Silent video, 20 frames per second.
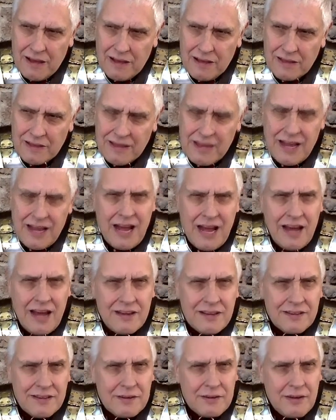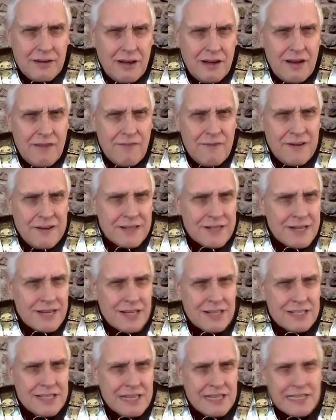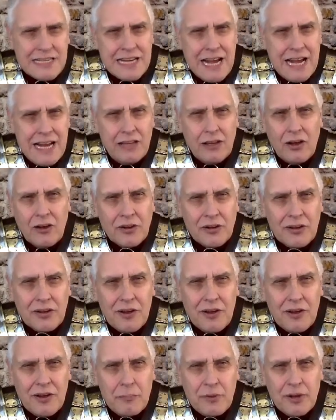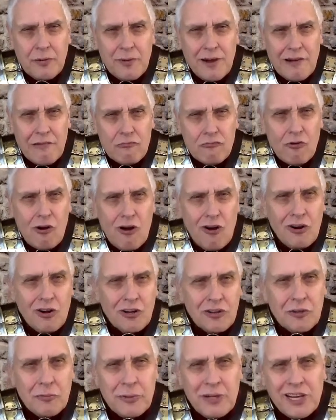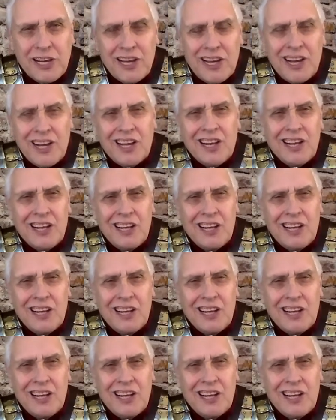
they had a fantastic day lined up, but it went wrong at the beginning.